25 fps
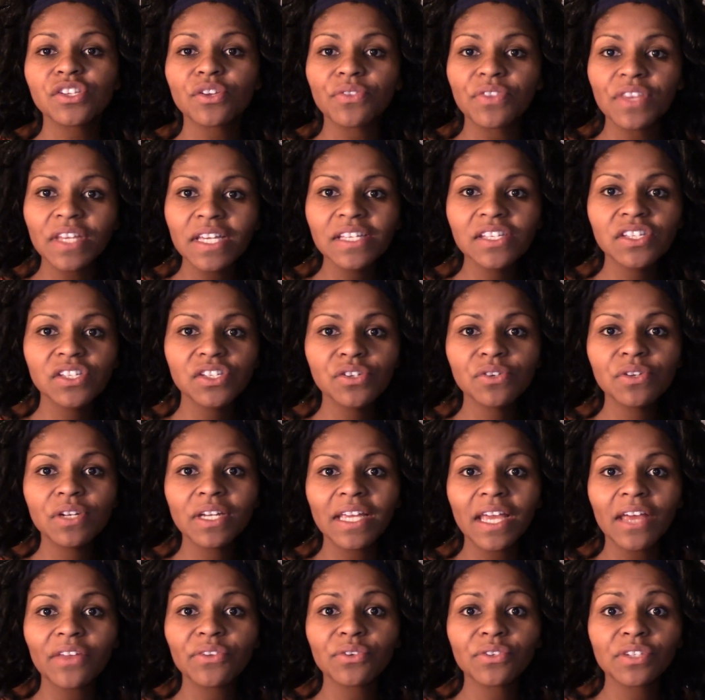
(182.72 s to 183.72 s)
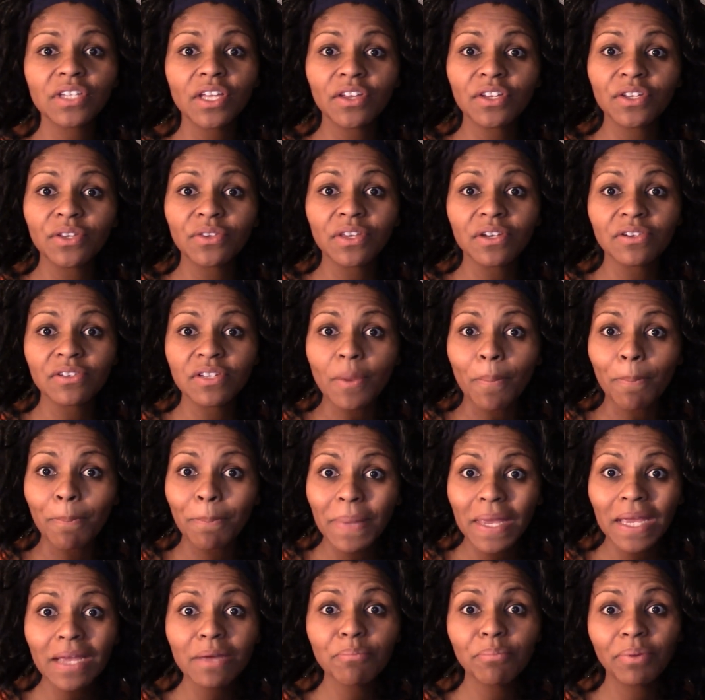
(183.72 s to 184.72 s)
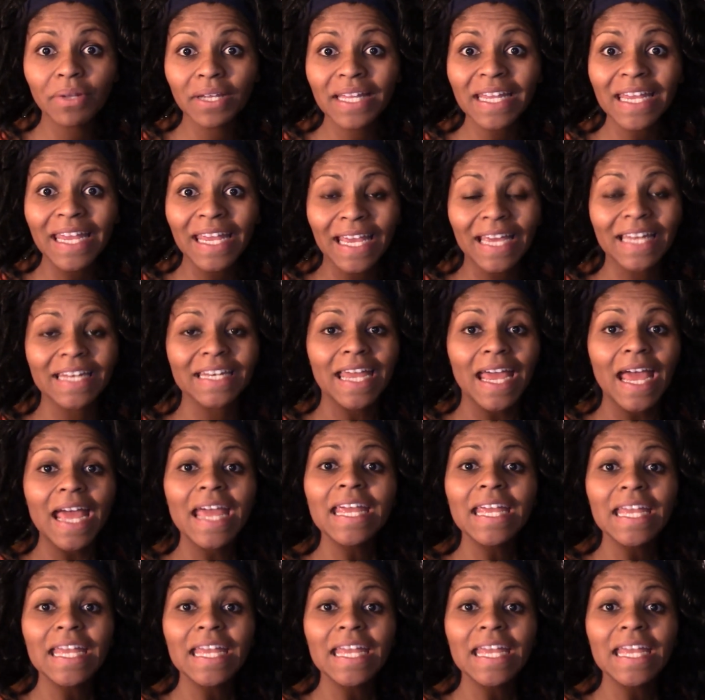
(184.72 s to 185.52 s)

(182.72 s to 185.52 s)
these two together tell you there's a big plan